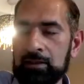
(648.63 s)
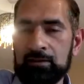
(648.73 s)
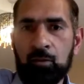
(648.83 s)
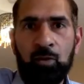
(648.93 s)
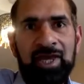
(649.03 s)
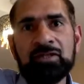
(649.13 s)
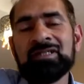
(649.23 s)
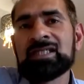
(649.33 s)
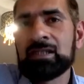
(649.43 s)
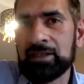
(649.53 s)
The way to
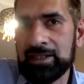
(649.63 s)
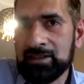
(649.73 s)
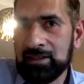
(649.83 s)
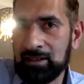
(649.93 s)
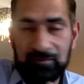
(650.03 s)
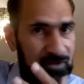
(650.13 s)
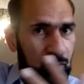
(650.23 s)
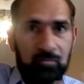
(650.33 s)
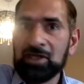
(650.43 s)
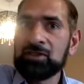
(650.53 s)
decide, and I've told
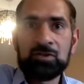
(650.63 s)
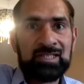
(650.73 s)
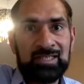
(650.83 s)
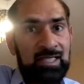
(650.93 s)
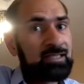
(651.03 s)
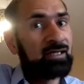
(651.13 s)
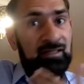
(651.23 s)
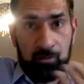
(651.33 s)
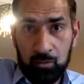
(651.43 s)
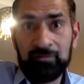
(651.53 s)
my students this, I
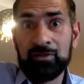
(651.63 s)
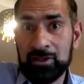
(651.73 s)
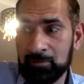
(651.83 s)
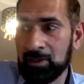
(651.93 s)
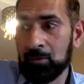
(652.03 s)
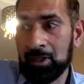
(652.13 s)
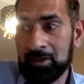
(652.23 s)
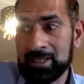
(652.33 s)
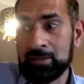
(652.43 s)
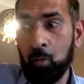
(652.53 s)
think all of you need to be aware
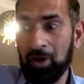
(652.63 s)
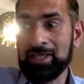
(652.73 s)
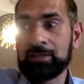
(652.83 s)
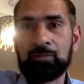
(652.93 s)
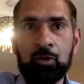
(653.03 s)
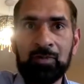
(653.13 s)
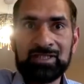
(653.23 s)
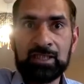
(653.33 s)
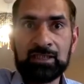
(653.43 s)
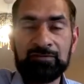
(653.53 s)
is, what is appropriate
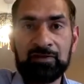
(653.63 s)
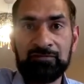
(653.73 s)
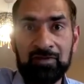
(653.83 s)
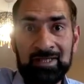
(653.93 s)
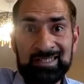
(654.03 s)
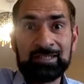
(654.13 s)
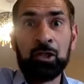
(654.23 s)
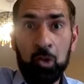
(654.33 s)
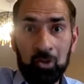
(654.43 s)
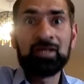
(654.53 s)
significant figures is
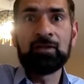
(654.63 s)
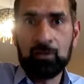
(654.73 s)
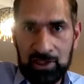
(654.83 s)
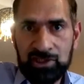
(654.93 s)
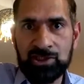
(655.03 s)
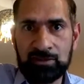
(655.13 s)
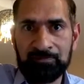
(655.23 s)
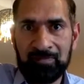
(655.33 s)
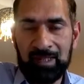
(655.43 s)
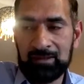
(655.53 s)
look in the question,
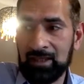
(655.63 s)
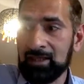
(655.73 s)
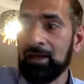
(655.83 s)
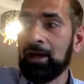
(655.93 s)
okay?